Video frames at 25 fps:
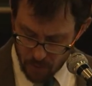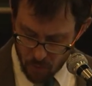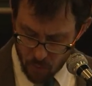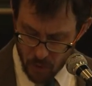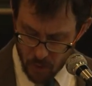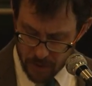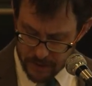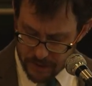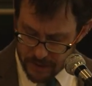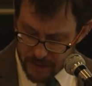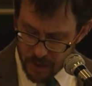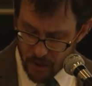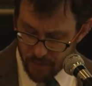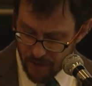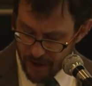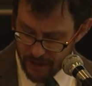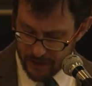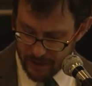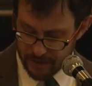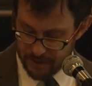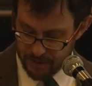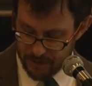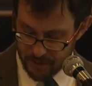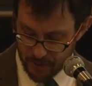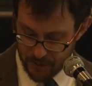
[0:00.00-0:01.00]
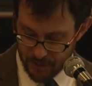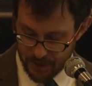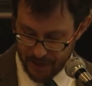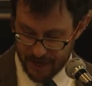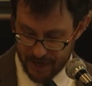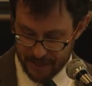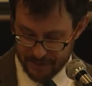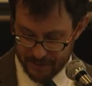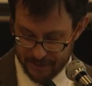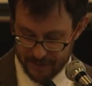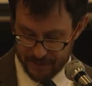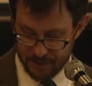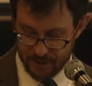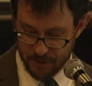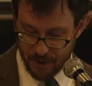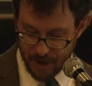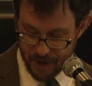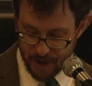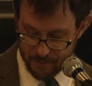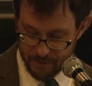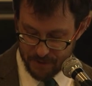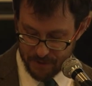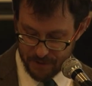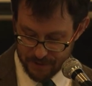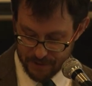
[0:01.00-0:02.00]
one Slovak historian has
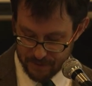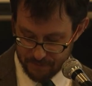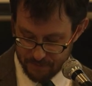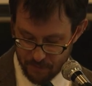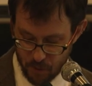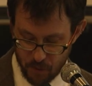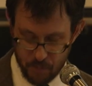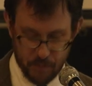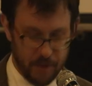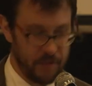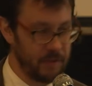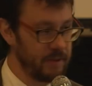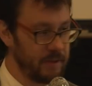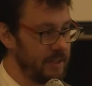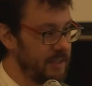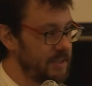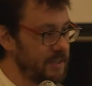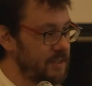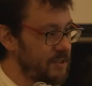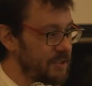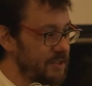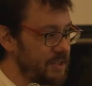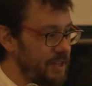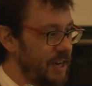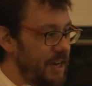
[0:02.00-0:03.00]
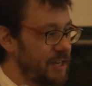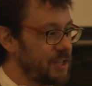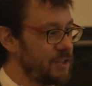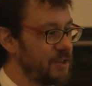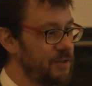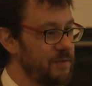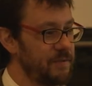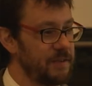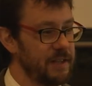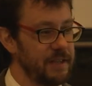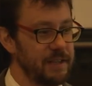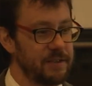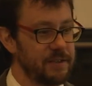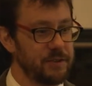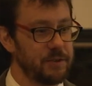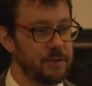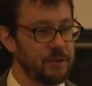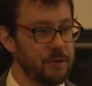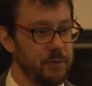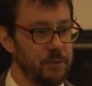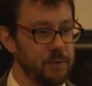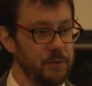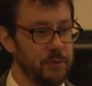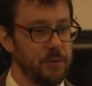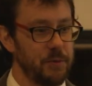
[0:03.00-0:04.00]
described this moment, the intersection of these
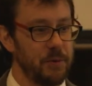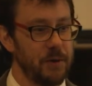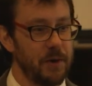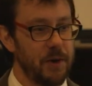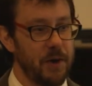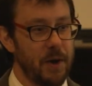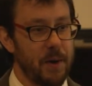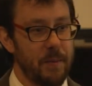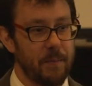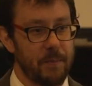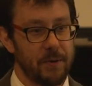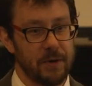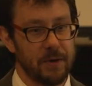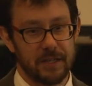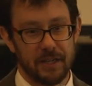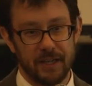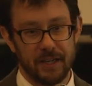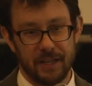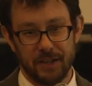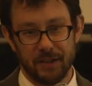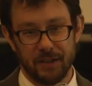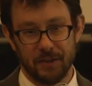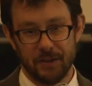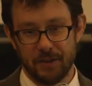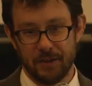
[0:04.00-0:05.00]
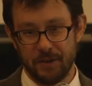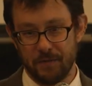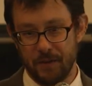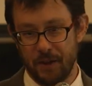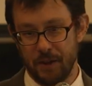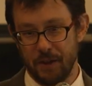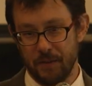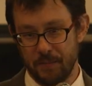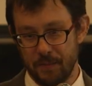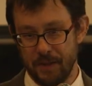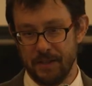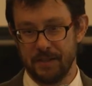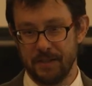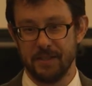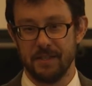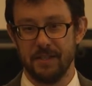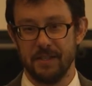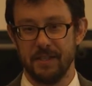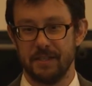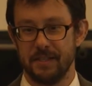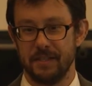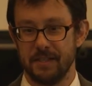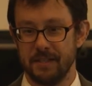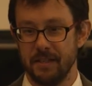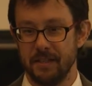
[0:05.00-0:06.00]
two particular developments,
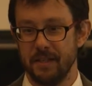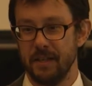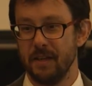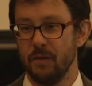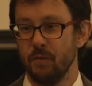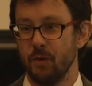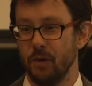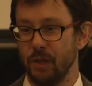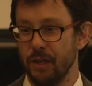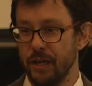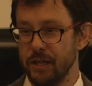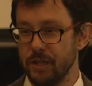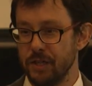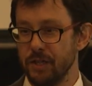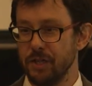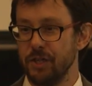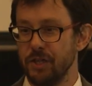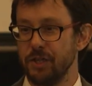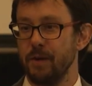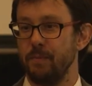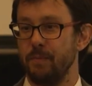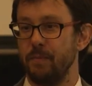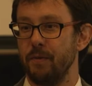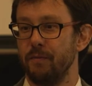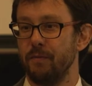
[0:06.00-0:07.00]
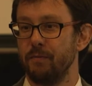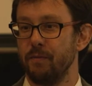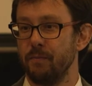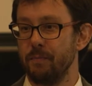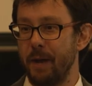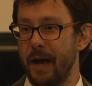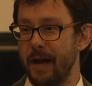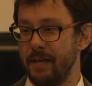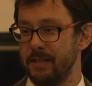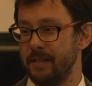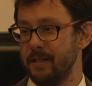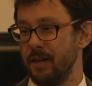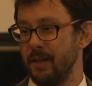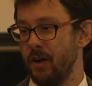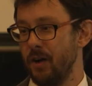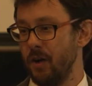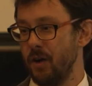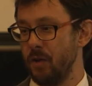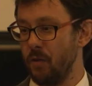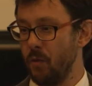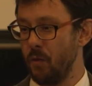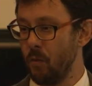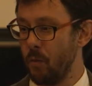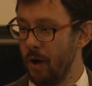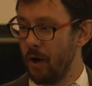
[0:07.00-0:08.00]
this relationship of passing
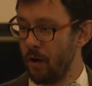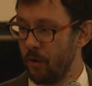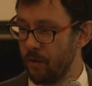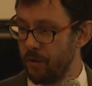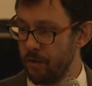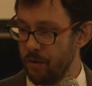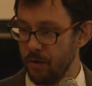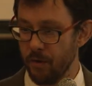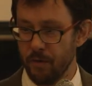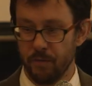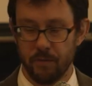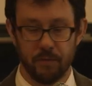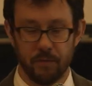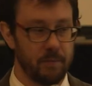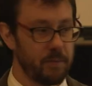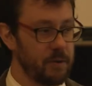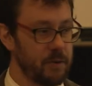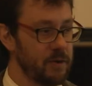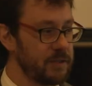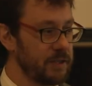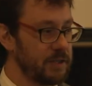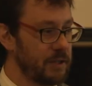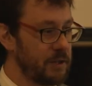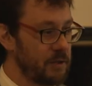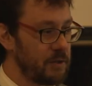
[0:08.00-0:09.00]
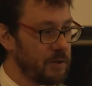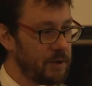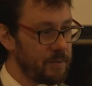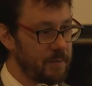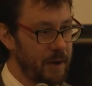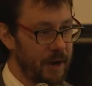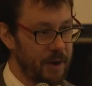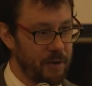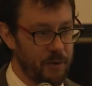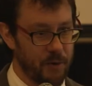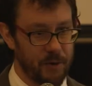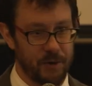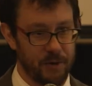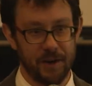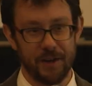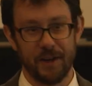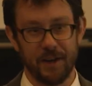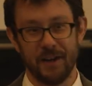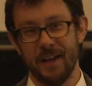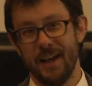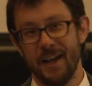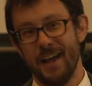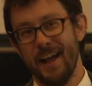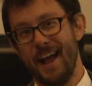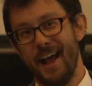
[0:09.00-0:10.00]
on the wealth of persecuted
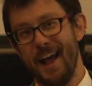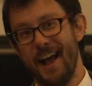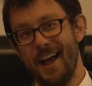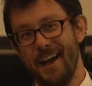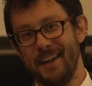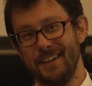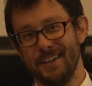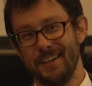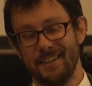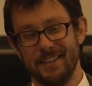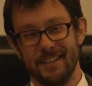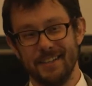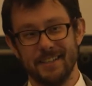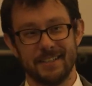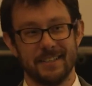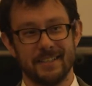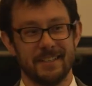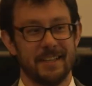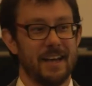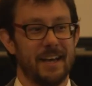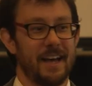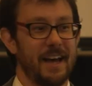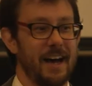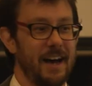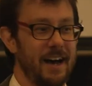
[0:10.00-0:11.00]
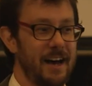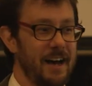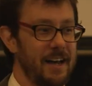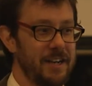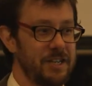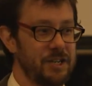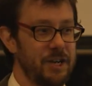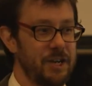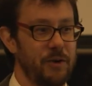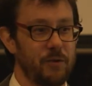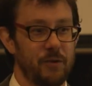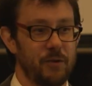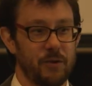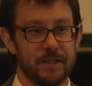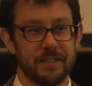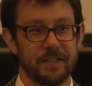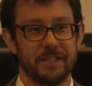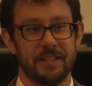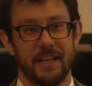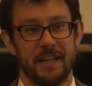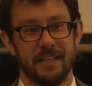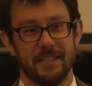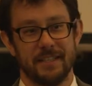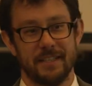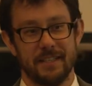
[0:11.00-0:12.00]
minority and this uh, general
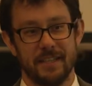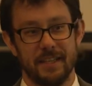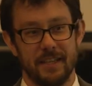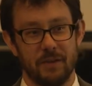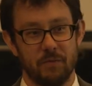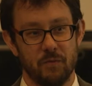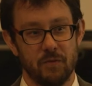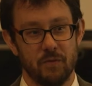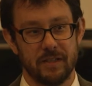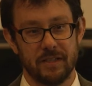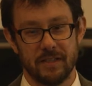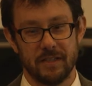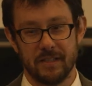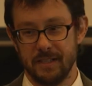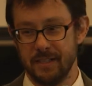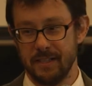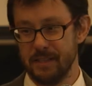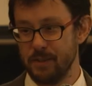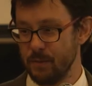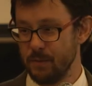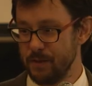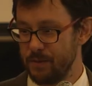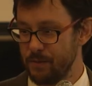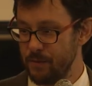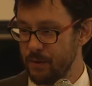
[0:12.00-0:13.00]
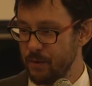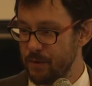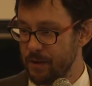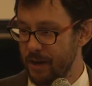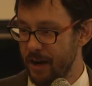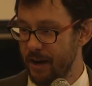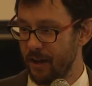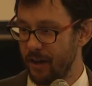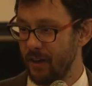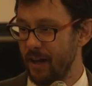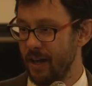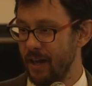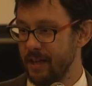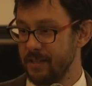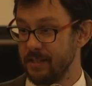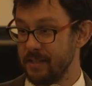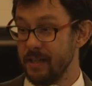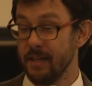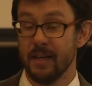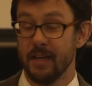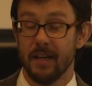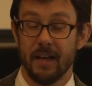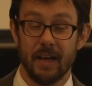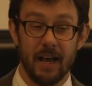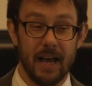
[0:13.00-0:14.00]
sense that resistance was futile
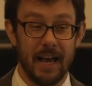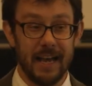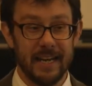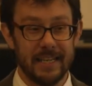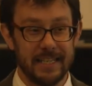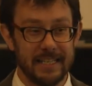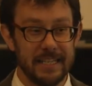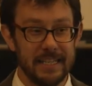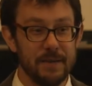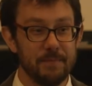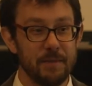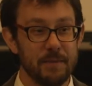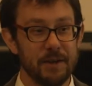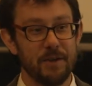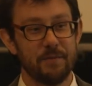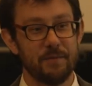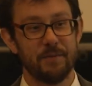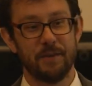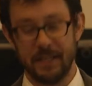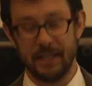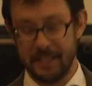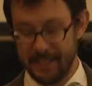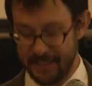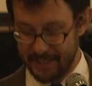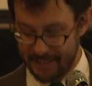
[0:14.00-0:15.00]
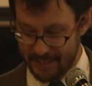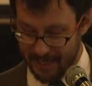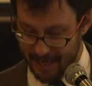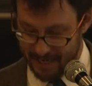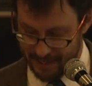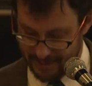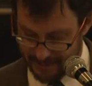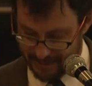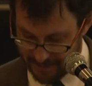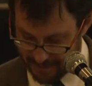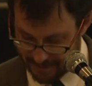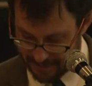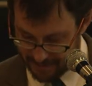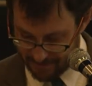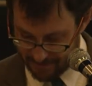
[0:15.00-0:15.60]
as a demon of consent.